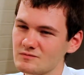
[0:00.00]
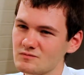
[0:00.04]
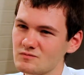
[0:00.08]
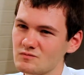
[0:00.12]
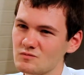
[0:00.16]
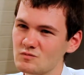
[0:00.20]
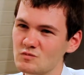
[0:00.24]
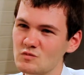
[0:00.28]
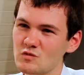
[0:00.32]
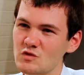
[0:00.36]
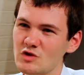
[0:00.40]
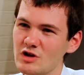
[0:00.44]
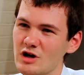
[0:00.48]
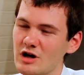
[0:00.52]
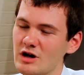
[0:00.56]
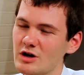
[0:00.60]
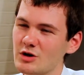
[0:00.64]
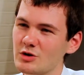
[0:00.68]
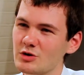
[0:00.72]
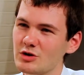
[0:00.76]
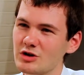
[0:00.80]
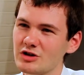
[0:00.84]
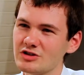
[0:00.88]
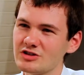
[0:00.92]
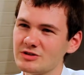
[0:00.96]

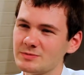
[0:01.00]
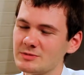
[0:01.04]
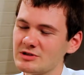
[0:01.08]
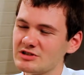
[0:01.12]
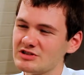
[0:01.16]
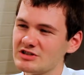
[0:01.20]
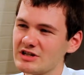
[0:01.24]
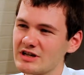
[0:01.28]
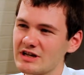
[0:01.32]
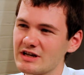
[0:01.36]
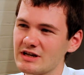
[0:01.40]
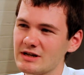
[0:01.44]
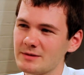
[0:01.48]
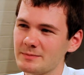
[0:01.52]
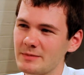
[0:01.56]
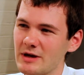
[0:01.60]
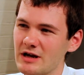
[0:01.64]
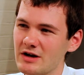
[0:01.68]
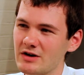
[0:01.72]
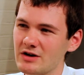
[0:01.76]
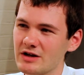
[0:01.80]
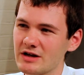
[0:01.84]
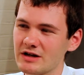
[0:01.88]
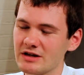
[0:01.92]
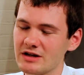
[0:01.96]
No, not a particular
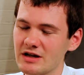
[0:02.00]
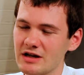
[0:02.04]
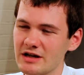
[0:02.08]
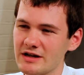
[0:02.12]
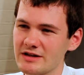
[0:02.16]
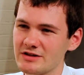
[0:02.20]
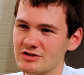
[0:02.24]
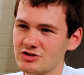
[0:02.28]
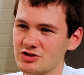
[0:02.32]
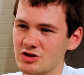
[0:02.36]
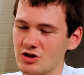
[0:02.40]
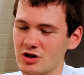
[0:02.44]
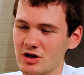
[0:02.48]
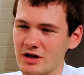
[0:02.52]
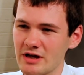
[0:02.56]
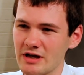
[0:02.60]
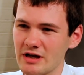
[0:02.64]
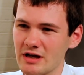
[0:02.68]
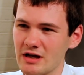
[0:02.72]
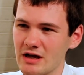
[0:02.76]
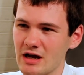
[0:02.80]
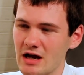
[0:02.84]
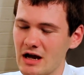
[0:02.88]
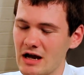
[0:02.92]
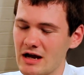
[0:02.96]
period. I
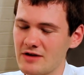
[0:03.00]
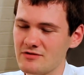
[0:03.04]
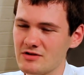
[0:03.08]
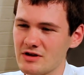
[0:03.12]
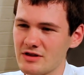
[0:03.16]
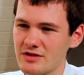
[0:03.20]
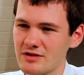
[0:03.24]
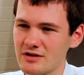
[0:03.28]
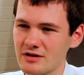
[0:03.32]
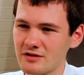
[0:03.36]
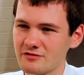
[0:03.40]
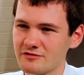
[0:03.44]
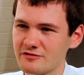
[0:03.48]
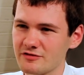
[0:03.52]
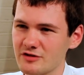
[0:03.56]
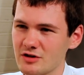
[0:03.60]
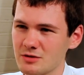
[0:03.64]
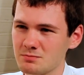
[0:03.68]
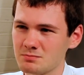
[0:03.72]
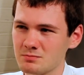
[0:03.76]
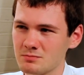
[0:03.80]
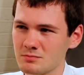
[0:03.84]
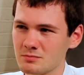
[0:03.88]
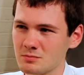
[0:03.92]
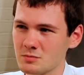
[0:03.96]
enjoy everything
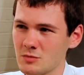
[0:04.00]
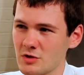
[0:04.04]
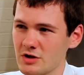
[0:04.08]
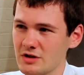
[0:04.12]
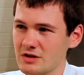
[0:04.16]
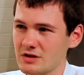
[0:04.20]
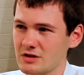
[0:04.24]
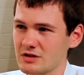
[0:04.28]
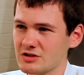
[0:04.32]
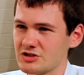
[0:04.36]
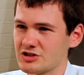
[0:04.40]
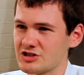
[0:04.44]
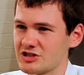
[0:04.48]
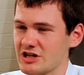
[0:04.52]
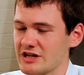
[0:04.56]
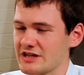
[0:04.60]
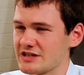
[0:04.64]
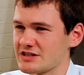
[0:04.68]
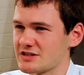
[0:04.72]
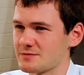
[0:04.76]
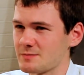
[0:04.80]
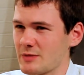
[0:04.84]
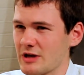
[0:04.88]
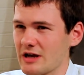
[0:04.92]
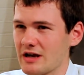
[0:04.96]
from
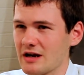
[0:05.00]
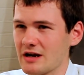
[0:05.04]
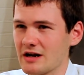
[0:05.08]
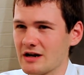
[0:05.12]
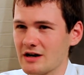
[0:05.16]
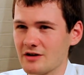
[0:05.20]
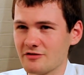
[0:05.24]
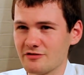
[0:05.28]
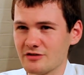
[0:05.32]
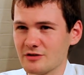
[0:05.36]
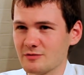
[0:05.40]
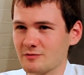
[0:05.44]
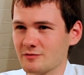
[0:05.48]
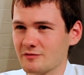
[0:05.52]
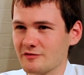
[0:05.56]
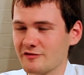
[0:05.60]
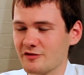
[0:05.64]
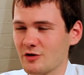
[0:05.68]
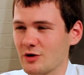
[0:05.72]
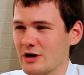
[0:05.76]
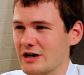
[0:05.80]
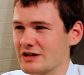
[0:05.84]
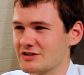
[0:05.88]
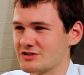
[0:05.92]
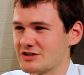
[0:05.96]
Shakespeare from
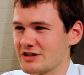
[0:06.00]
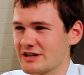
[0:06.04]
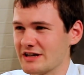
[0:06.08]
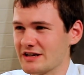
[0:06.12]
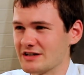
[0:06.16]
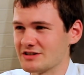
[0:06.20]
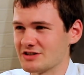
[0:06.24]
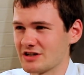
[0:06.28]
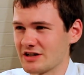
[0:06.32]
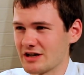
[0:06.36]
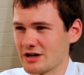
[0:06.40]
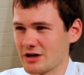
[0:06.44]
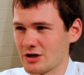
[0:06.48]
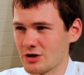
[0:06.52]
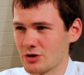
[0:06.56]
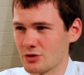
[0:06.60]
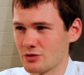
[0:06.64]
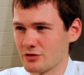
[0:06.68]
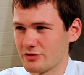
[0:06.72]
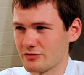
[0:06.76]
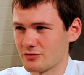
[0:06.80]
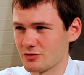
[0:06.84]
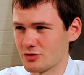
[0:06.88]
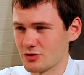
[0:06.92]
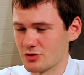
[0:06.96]
400 years ago
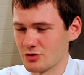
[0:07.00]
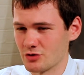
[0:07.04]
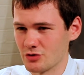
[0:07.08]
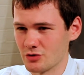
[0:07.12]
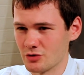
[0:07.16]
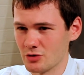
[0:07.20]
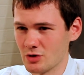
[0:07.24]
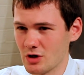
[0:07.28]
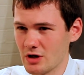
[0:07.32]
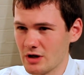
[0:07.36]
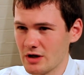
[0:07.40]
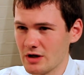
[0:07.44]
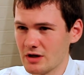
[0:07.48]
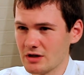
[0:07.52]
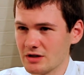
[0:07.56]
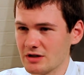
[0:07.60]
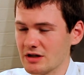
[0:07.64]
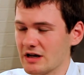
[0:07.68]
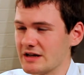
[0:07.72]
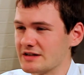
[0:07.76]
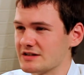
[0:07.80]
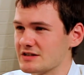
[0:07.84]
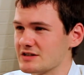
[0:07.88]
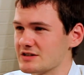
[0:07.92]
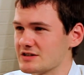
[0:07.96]
through
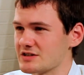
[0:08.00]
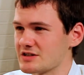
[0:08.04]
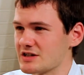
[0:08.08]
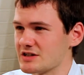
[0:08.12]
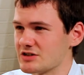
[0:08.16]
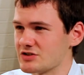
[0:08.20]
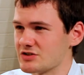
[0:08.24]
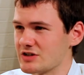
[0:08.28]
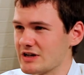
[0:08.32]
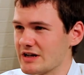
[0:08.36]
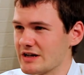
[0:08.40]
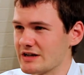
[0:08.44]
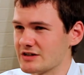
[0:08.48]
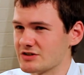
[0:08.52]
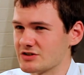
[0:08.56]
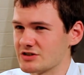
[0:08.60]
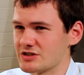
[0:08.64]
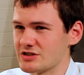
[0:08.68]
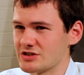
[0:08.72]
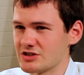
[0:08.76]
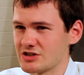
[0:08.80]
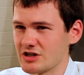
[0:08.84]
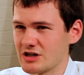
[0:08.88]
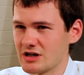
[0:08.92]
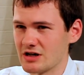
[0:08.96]
19th century
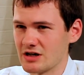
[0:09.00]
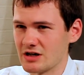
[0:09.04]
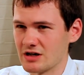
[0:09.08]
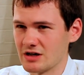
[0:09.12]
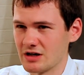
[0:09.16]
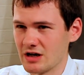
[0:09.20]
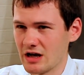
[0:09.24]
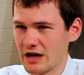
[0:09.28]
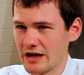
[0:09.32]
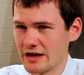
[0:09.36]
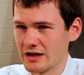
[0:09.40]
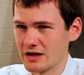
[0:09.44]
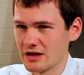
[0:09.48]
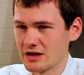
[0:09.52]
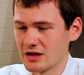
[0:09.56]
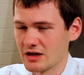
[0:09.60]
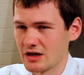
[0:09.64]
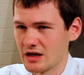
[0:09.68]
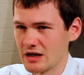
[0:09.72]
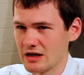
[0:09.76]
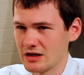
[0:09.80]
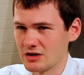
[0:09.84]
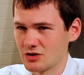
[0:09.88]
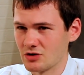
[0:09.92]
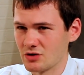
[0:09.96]
literature like
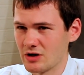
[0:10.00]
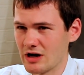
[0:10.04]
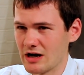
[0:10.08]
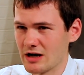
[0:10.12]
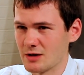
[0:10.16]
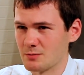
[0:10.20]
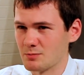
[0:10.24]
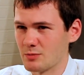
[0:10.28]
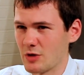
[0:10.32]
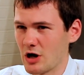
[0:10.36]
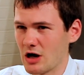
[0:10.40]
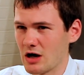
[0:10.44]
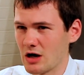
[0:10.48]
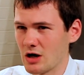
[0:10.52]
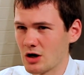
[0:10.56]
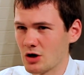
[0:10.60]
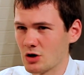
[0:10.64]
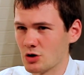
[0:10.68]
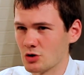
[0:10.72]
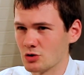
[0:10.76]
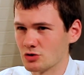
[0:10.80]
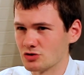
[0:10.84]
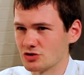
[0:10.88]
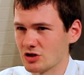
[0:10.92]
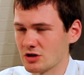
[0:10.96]
Edgar Allan
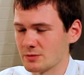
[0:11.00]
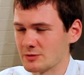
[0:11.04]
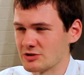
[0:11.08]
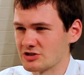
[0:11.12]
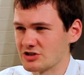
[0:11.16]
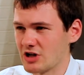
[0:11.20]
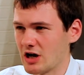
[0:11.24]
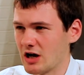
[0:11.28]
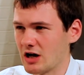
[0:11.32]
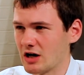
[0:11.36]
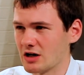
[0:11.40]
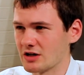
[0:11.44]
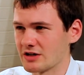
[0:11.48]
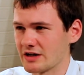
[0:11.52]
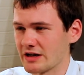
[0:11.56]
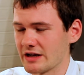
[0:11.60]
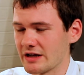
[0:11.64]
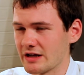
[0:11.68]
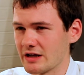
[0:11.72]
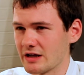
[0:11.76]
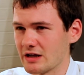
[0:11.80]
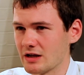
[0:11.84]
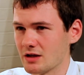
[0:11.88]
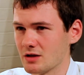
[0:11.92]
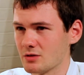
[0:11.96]
Poe, Thomas
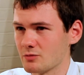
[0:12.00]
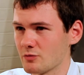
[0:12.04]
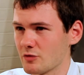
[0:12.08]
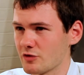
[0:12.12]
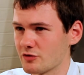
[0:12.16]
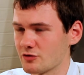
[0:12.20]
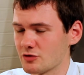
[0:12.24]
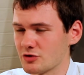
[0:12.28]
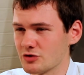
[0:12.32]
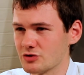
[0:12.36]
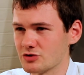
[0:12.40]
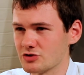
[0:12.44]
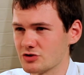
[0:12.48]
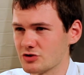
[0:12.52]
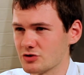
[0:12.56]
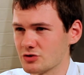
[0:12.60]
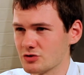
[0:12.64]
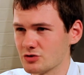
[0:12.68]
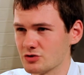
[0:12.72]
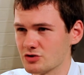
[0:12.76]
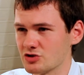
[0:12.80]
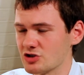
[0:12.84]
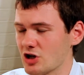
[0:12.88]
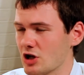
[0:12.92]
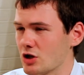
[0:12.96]
Hardy, through
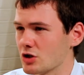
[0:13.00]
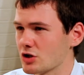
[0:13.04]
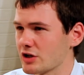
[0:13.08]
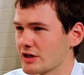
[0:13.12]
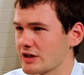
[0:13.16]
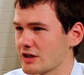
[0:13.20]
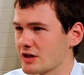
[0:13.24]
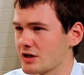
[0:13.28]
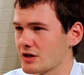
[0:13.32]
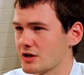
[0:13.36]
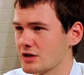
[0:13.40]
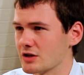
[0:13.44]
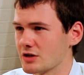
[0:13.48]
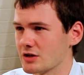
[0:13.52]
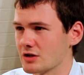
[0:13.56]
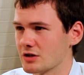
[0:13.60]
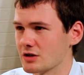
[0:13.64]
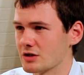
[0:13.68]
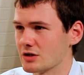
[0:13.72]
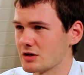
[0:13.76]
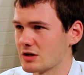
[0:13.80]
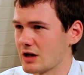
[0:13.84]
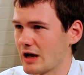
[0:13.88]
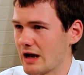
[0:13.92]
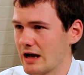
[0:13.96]
to Tolkien
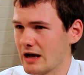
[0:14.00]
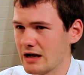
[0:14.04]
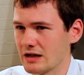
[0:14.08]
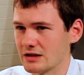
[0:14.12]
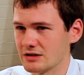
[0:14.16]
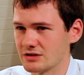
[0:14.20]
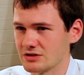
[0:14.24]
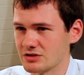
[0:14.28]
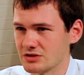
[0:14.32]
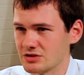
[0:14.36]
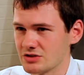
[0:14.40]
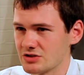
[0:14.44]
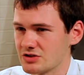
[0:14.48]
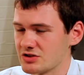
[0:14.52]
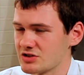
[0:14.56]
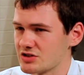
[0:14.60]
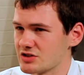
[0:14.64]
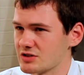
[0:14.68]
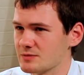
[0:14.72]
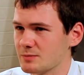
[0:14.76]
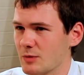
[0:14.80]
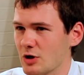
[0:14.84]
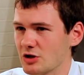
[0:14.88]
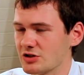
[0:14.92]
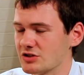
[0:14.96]
and
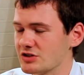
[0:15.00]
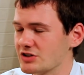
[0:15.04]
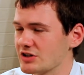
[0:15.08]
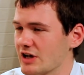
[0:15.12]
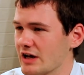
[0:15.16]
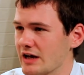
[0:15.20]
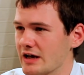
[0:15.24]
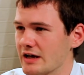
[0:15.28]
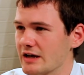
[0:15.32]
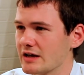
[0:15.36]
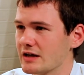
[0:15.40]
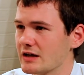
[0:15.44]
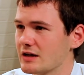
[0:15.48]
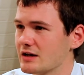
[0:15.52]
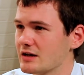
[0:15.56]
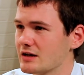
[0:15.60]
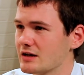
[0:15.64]
the modern day.